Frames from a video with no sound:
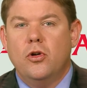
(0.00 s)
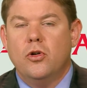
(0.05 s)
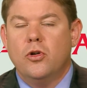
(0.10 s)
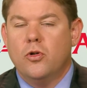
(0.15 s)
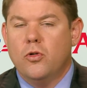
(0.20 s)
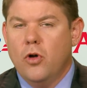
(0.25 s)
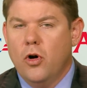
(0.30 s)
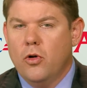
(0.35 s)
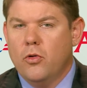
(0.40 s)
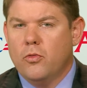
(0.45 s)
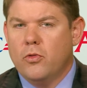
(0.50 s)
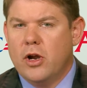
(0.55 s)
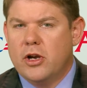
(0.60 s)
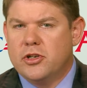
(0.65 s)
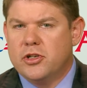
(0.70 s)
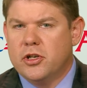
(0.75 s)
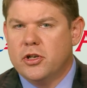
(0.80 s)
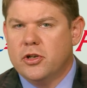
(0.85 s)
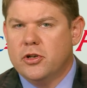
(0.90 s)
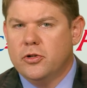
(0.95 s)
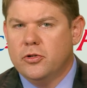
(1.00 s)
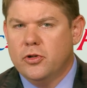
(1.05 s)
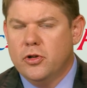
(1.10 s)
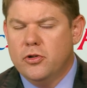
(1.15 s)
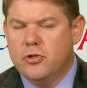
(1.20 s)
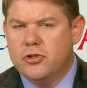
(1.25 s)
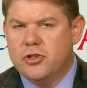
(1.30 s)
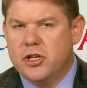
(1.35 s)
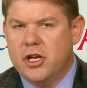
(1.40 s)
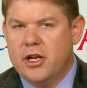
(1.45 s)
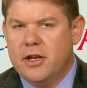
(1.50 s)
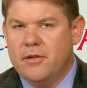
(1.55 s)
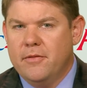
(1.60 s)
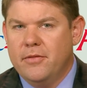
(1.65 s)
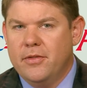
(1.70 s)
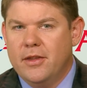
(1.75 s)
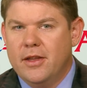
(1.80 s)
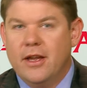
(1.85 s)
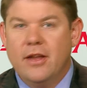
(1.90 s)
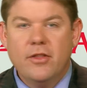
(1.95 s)
quote, Russian collusion
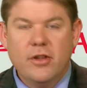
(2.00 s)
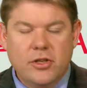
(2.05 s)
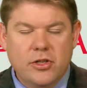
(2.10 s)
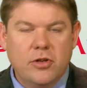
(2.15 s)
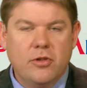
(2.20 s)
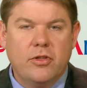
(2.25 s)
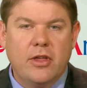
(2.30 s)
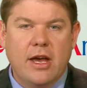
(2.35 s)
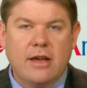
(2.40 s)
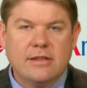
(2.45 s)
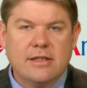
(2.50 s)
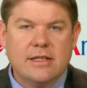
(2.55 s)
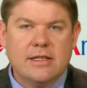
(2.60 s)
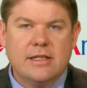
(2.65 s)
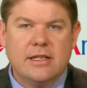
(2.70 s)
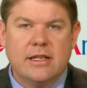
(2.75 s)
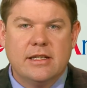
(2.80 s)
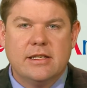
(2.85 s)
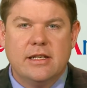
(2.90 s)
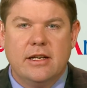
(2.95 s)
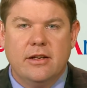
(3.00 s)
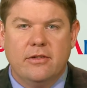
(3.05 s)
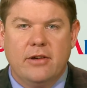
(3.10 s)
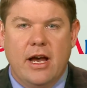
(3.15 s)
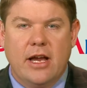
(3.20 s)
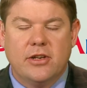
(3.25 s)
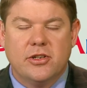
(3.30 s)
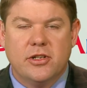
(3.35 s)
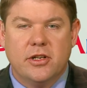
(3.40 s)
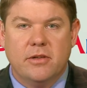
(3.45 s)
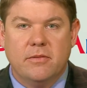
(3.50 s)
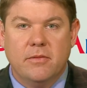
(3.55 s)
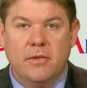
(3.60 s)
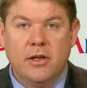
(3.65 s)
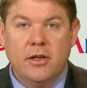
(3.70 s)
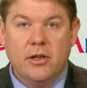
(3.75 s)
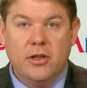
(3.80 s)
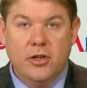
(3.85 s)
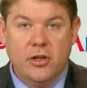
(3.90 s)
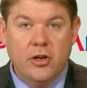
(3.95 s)
in the 2016 election.
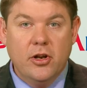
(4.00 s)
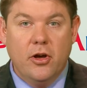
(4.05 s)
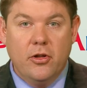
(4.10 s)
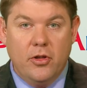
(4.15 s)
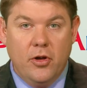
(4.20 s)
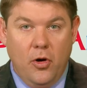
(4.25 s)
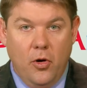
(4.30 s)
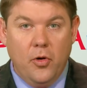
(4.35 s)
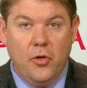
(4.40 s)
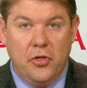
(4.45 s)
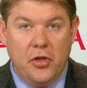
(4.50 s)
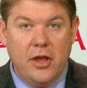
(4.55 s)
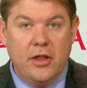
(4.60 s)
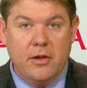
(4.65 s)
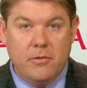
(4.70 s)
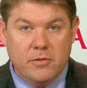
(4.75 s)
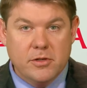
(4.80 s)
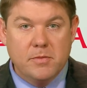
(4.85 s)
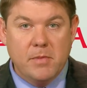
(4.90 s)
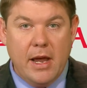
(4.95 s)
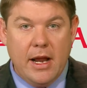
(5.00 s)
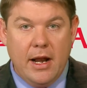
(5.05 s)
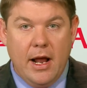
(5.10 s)
You know, the whole thing that was made